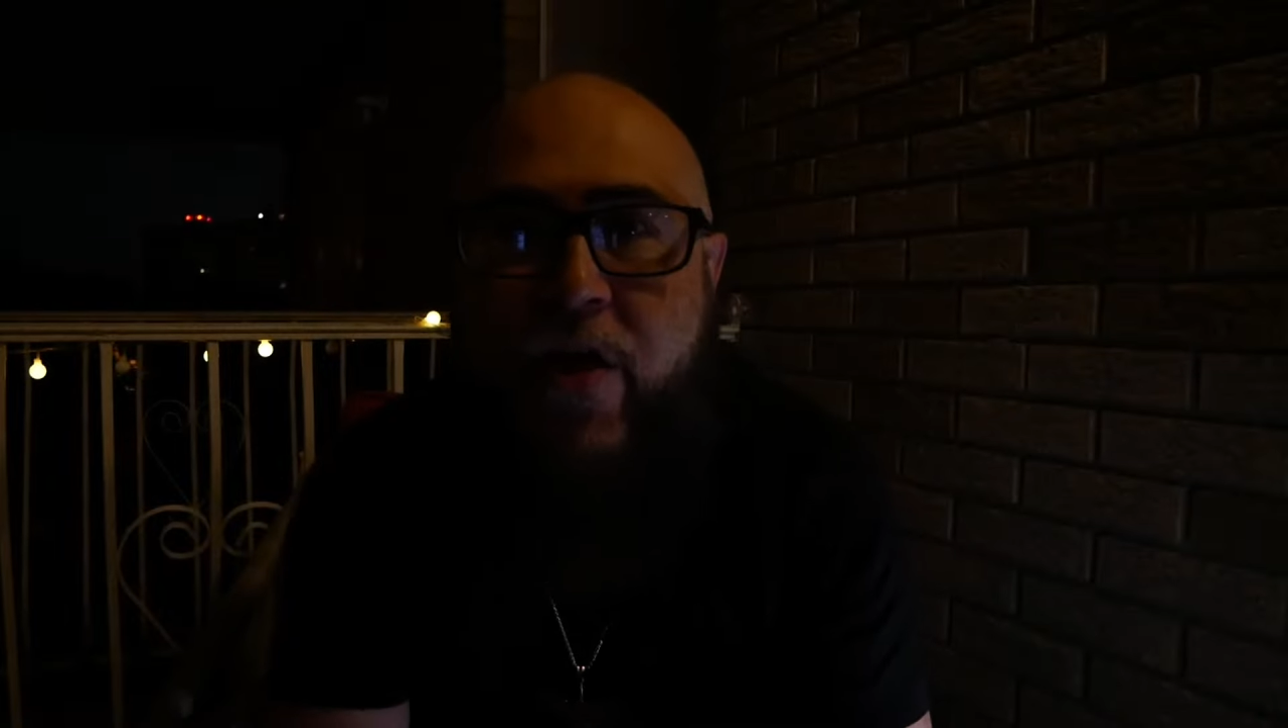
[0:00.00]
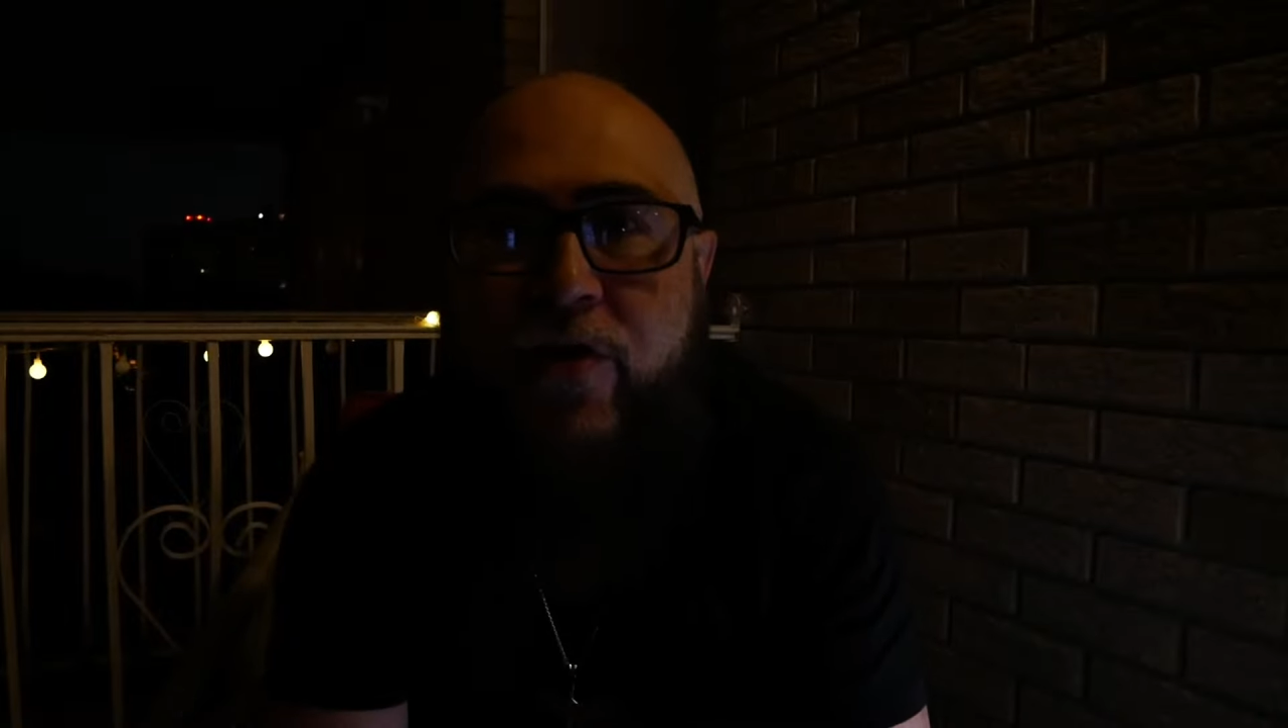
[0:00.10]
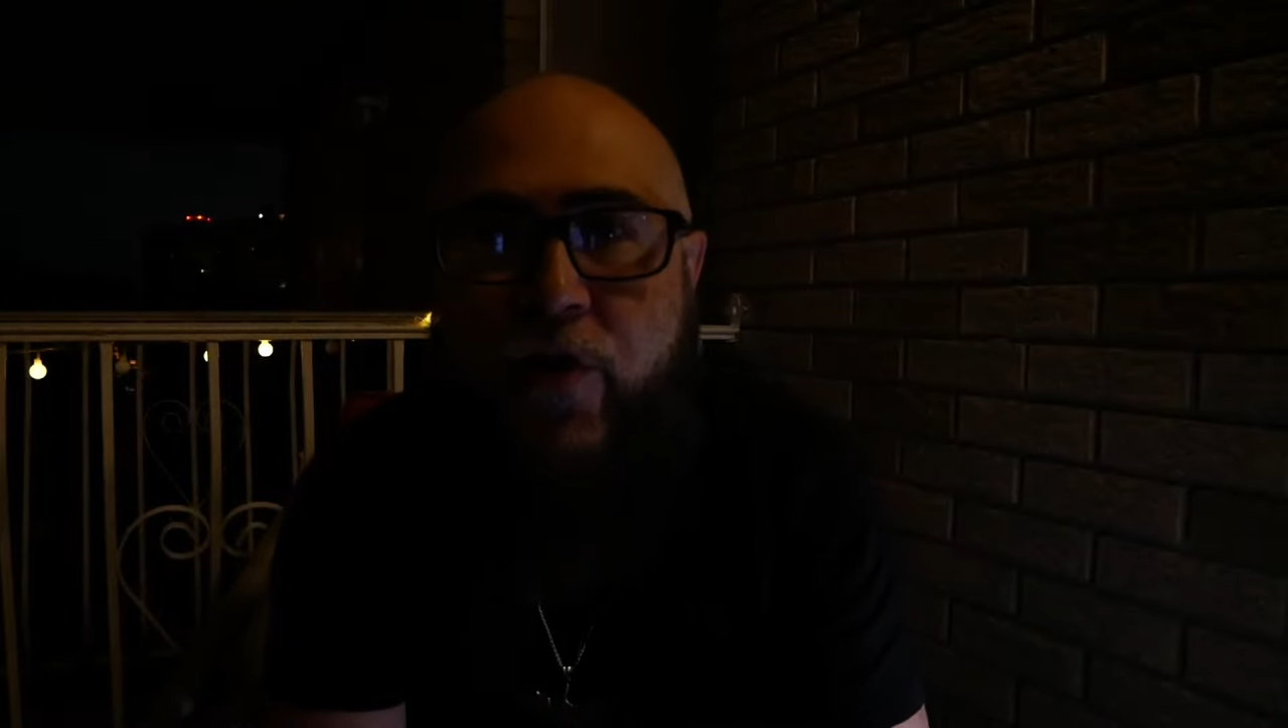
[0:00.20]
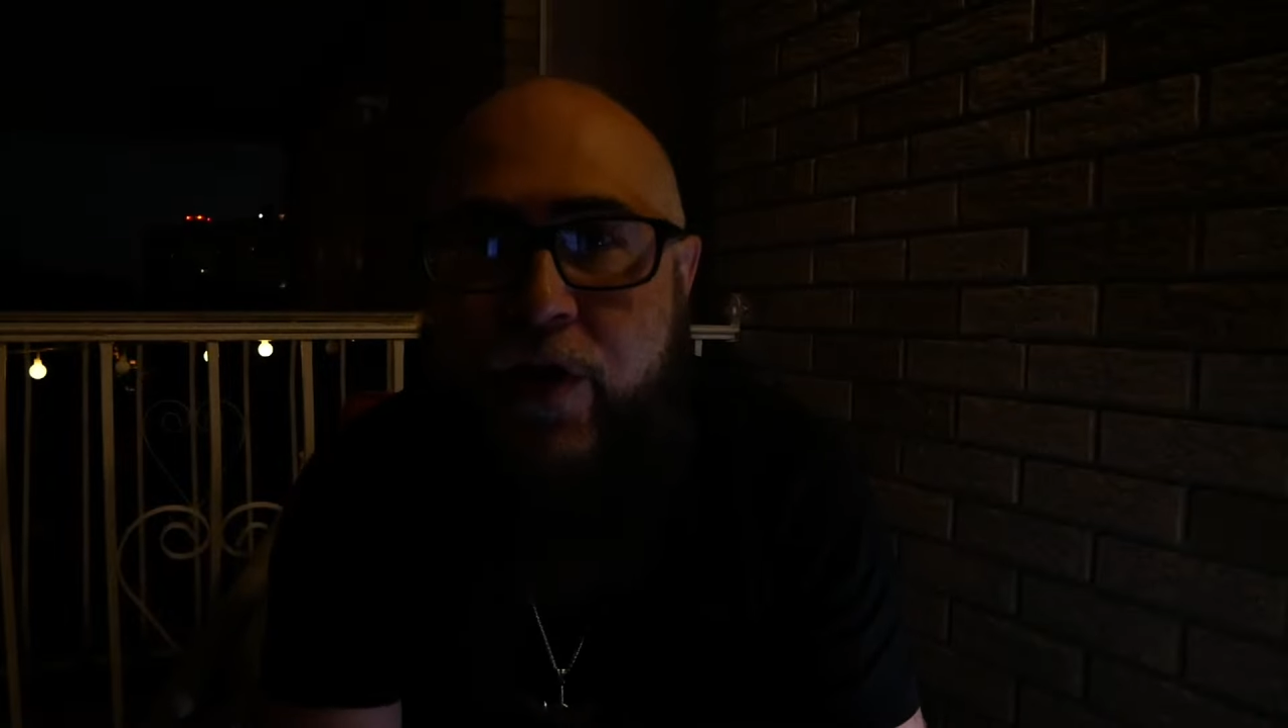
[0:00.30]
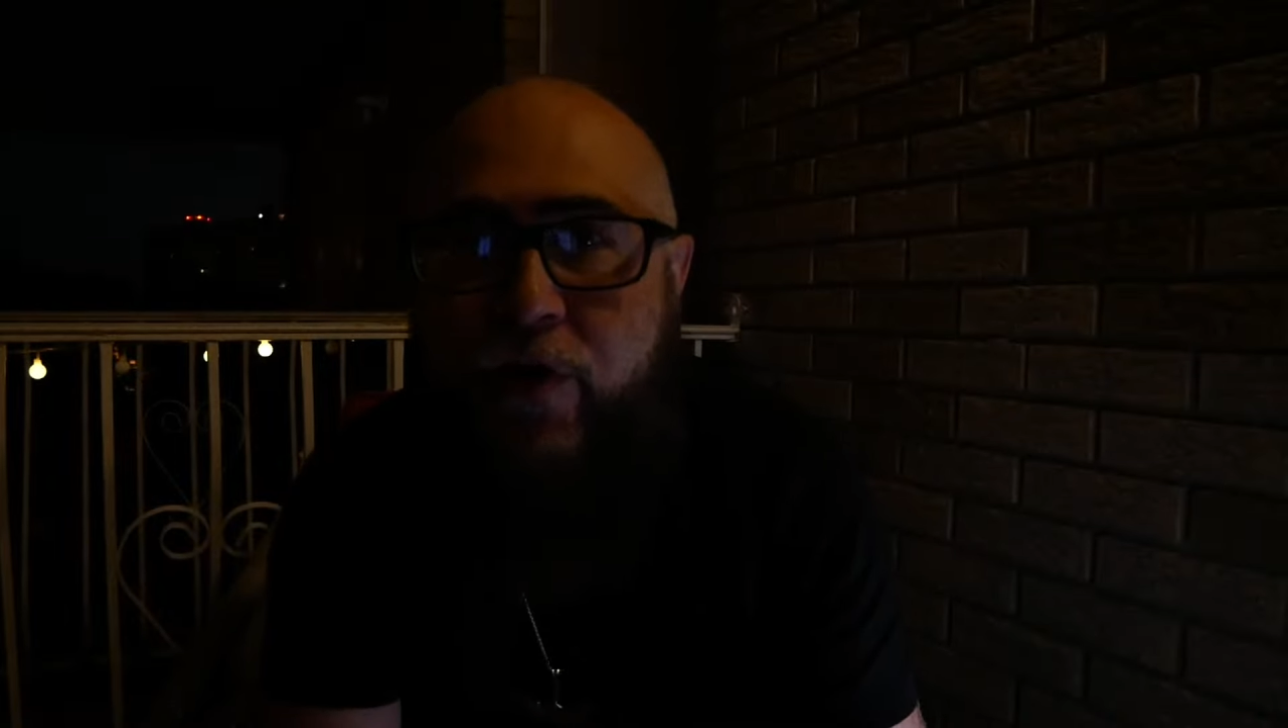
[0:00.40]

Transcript: our dirty